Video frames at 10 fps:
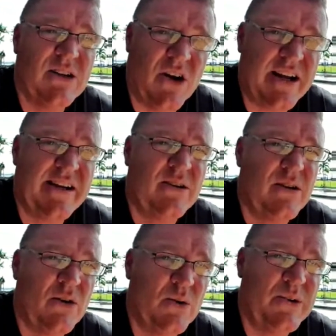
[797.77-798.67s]
like it
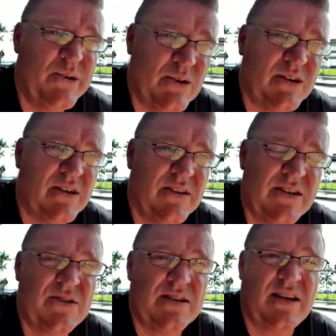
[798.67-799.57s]
or not,
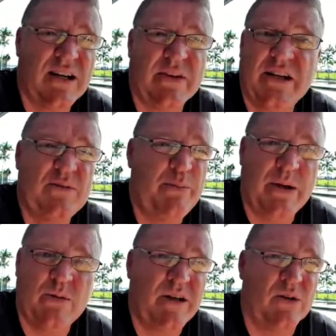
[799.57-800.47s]
this is coming. It's
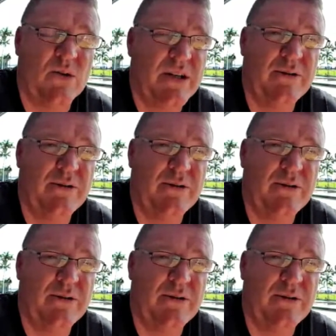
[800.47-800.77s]
biblical.